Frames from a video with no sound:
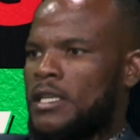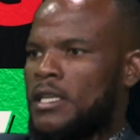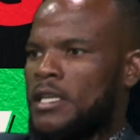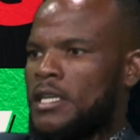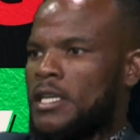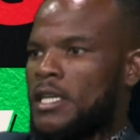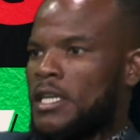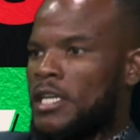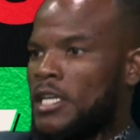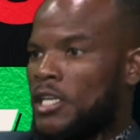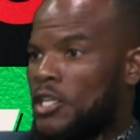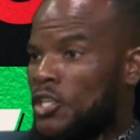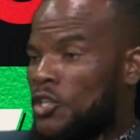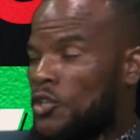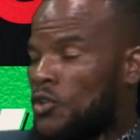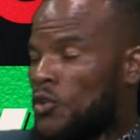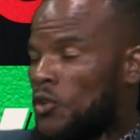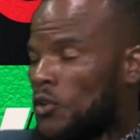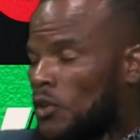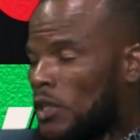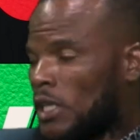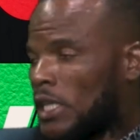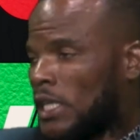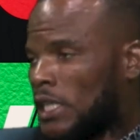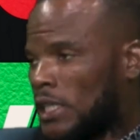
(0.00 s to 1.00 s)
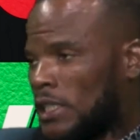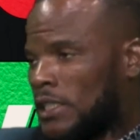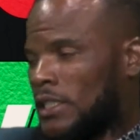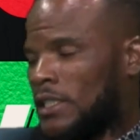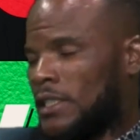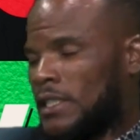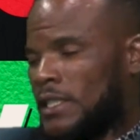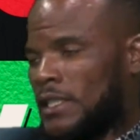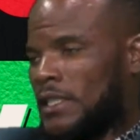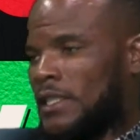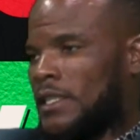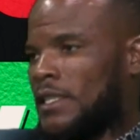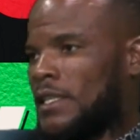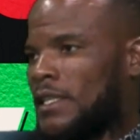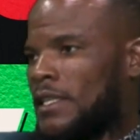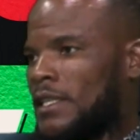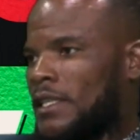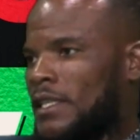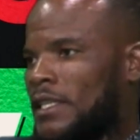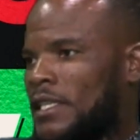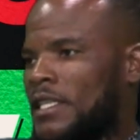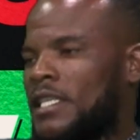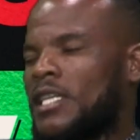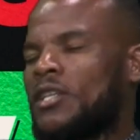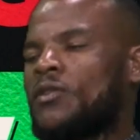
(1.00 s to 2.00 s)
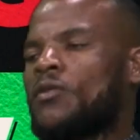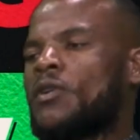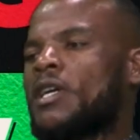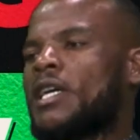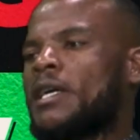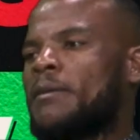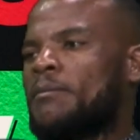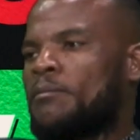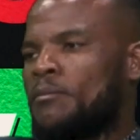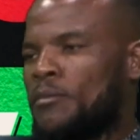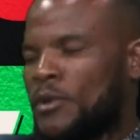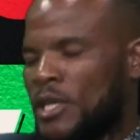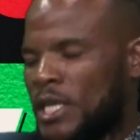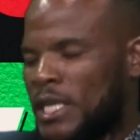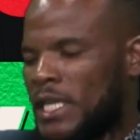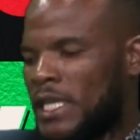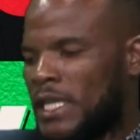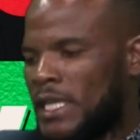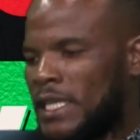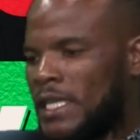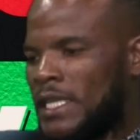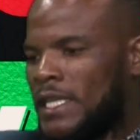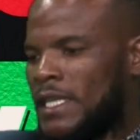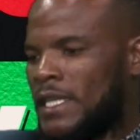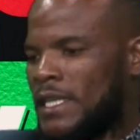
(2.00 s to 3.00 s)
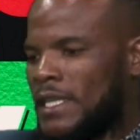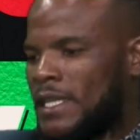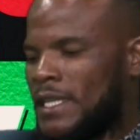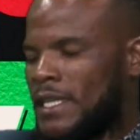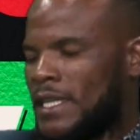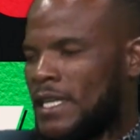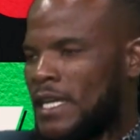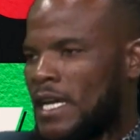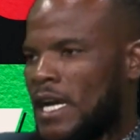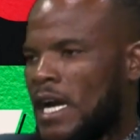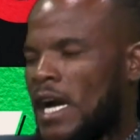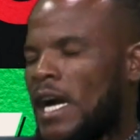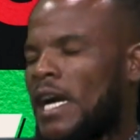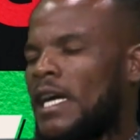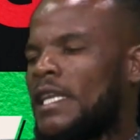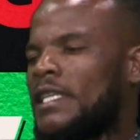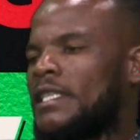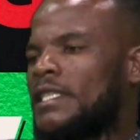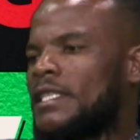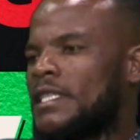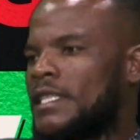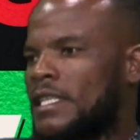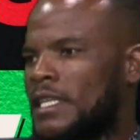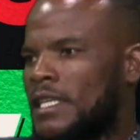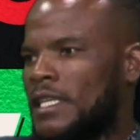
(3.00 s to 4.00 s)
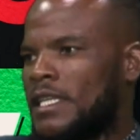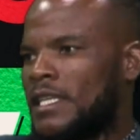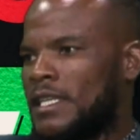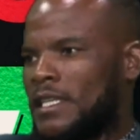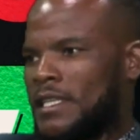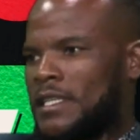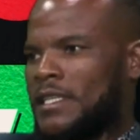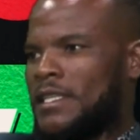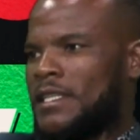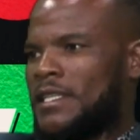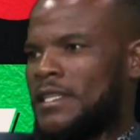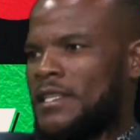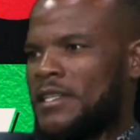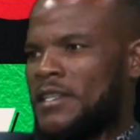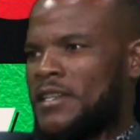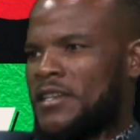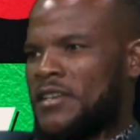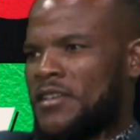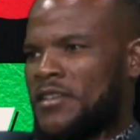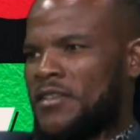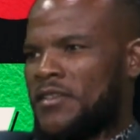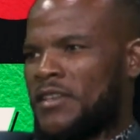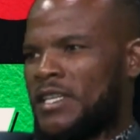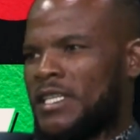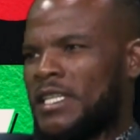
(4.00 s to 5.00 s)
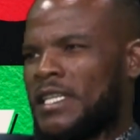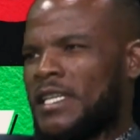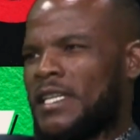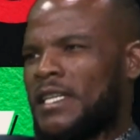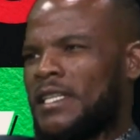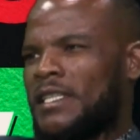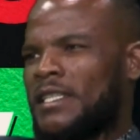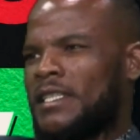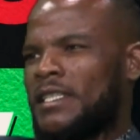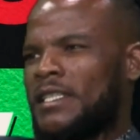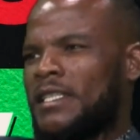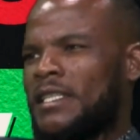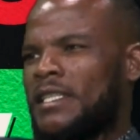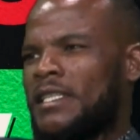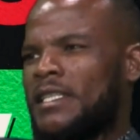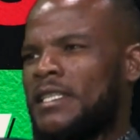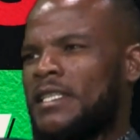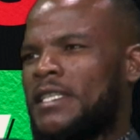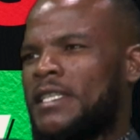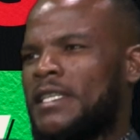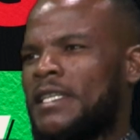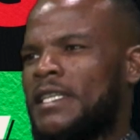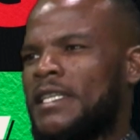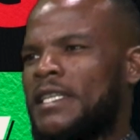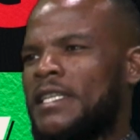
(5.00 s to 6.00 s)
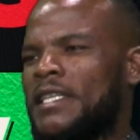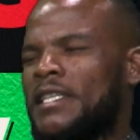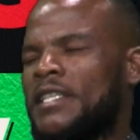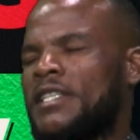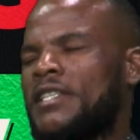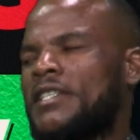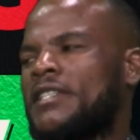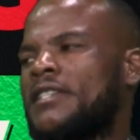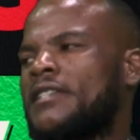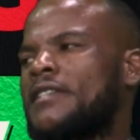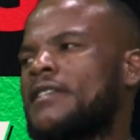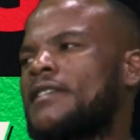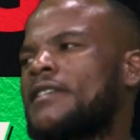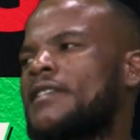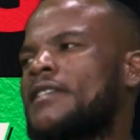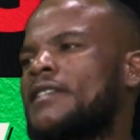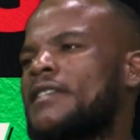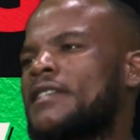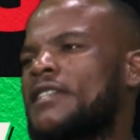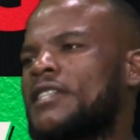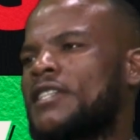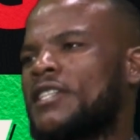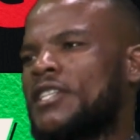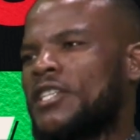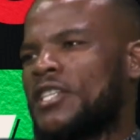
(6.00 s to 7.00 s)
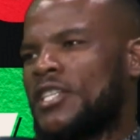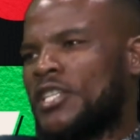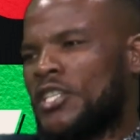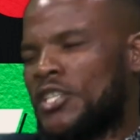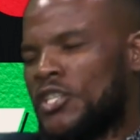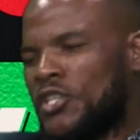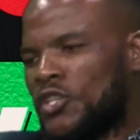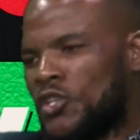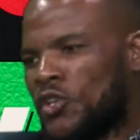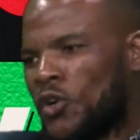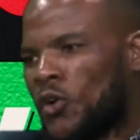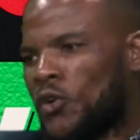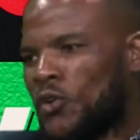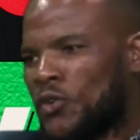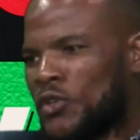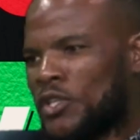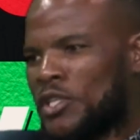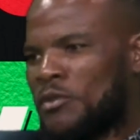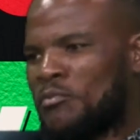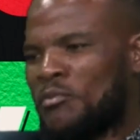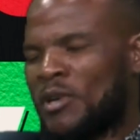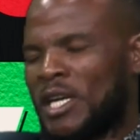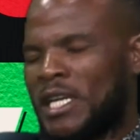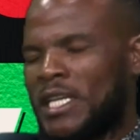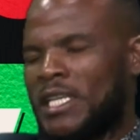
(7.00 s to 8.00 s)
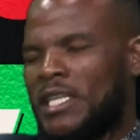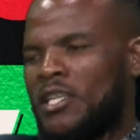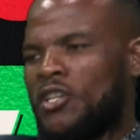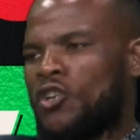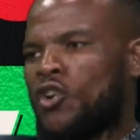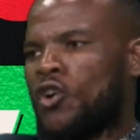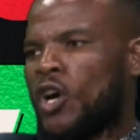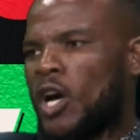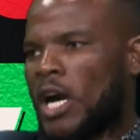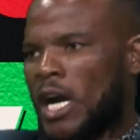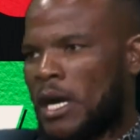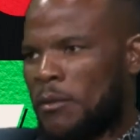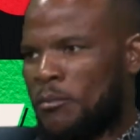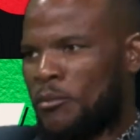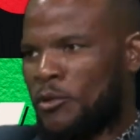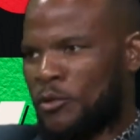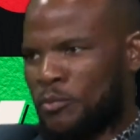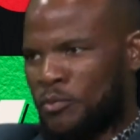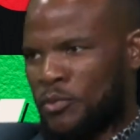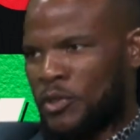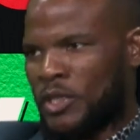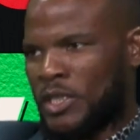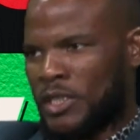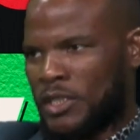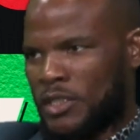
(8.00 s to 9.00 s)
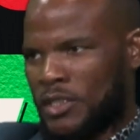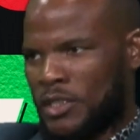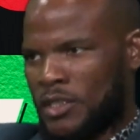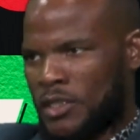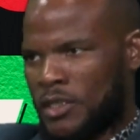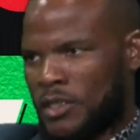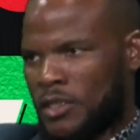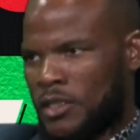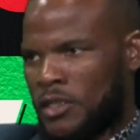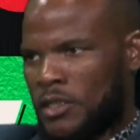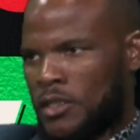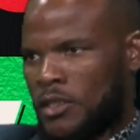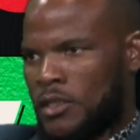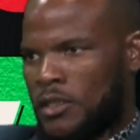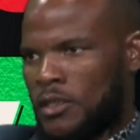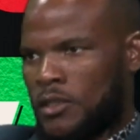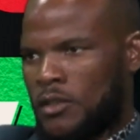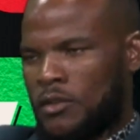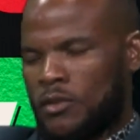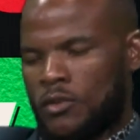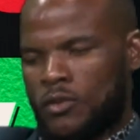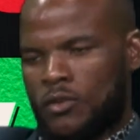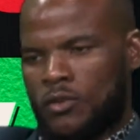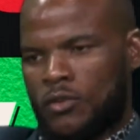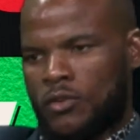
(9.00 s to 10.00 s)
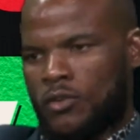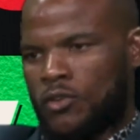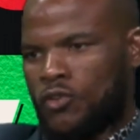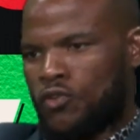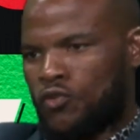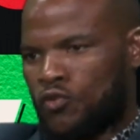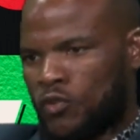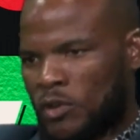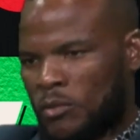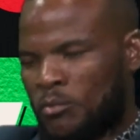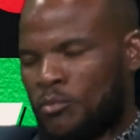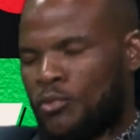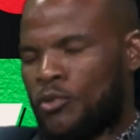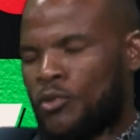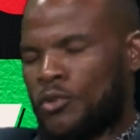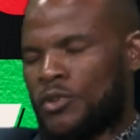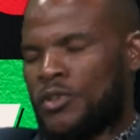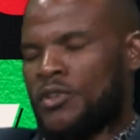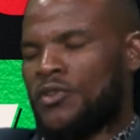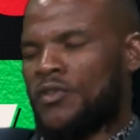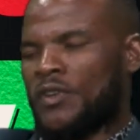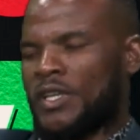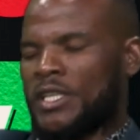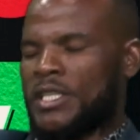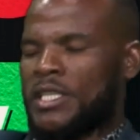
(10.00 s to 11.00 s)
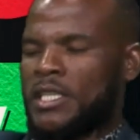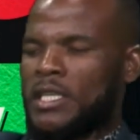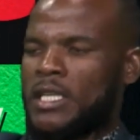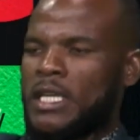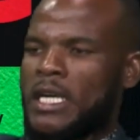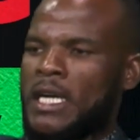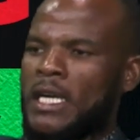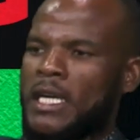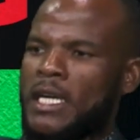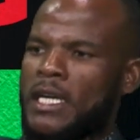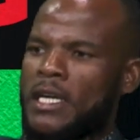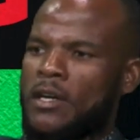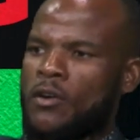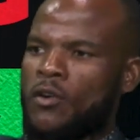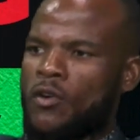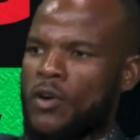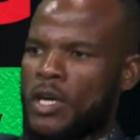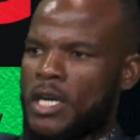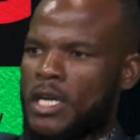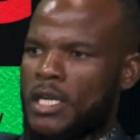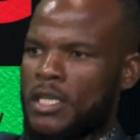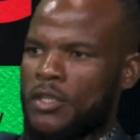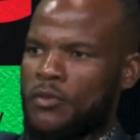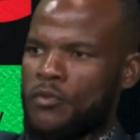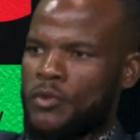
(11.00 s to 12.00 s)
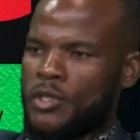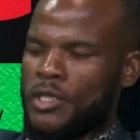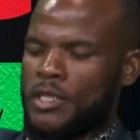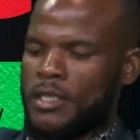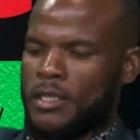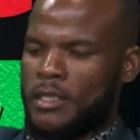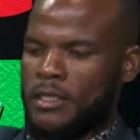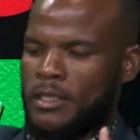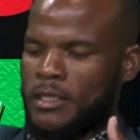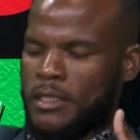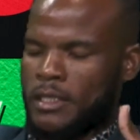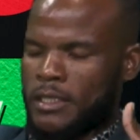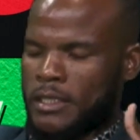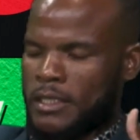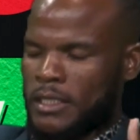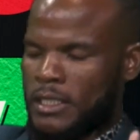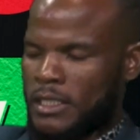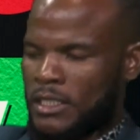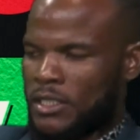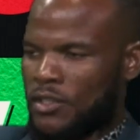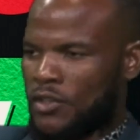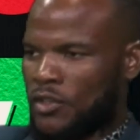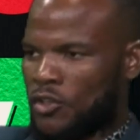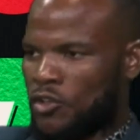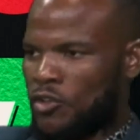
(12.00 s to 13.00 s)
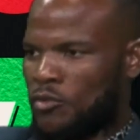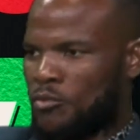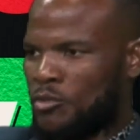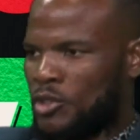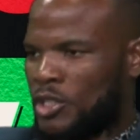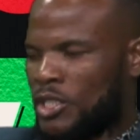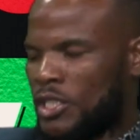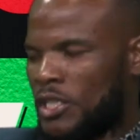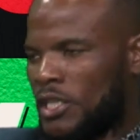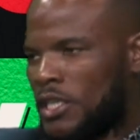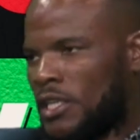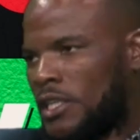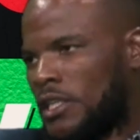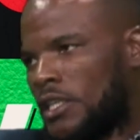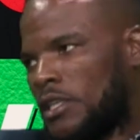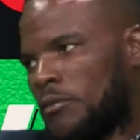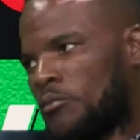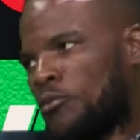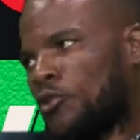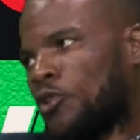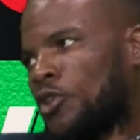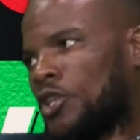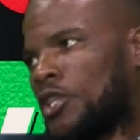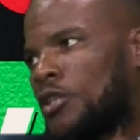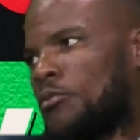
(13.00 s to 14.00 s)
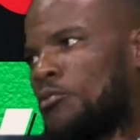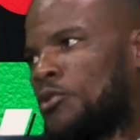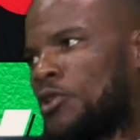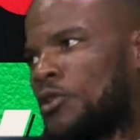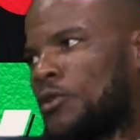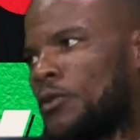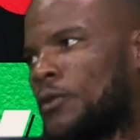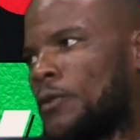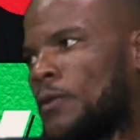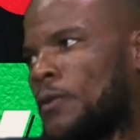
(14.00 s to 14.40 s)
and no candidate shall campaign until that candidate is endorsed by an appropriate, Swapo structural organ, which is the Central Committee and the Politburo.